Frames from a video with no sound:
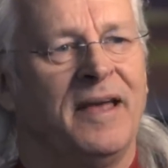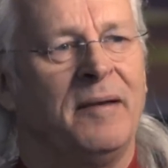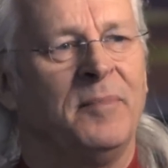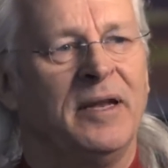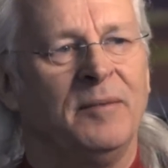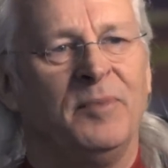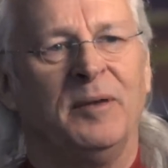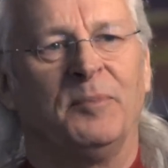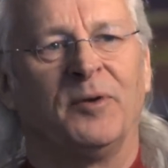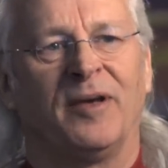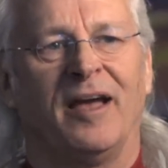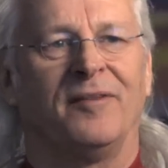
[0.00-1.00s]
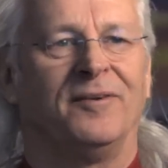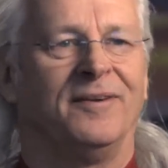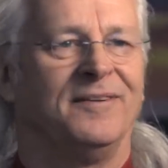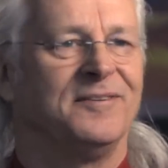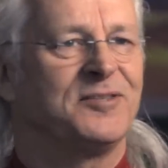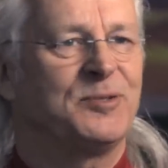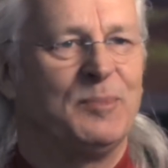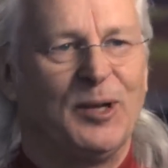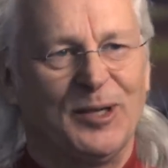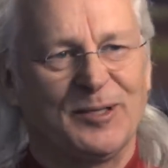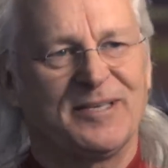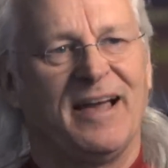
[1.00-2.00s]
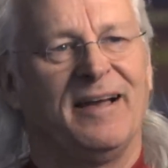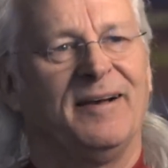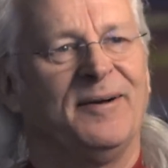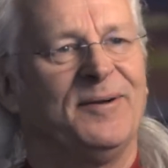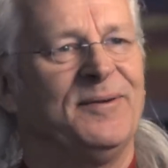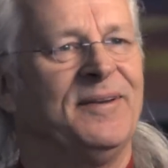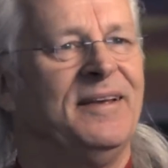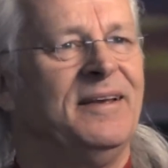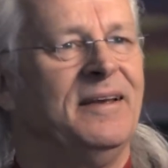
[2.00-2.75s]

That many people gathered in a small town.